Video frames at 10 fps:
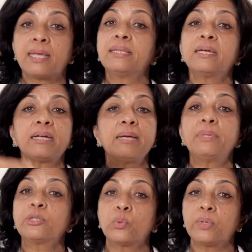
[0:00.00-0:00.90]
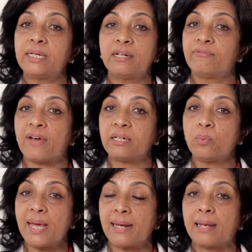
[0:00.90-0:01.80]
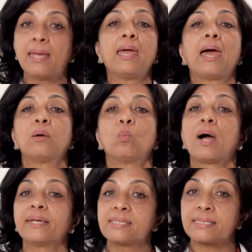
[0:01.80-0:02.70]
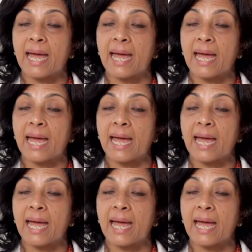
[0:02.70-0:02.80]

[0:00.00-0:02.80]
they're able to read it very well. And why is